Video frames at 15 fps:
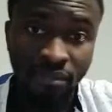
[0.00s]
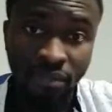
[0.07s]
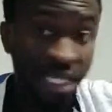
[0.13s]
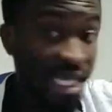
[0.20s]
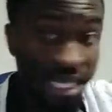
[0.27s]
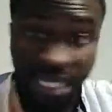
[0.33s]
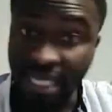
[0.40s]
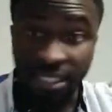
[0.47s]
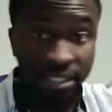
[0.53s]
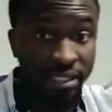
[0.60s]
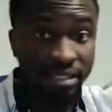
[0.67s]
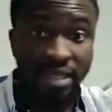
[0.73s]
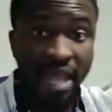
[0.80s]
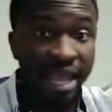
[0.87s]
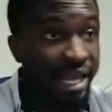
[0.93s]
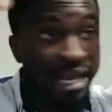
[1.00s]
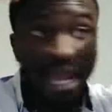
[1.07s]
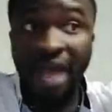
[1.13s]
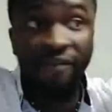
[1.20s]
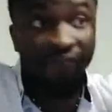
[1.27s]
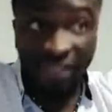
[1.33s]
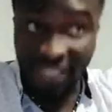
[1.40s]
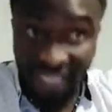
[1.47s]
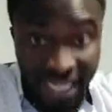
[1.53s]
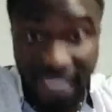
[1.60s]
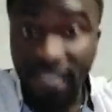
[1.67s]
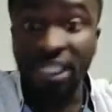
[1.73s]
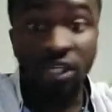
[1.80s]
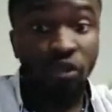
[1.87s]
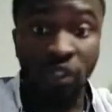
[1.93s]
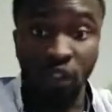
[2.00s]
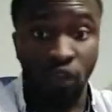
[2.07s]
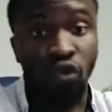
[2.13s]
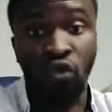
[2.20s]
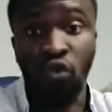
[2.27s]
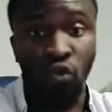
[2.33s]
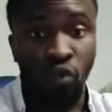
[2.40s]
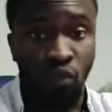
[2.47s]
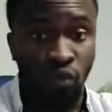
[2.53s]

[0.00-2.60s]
Yes, I can have three duties to do.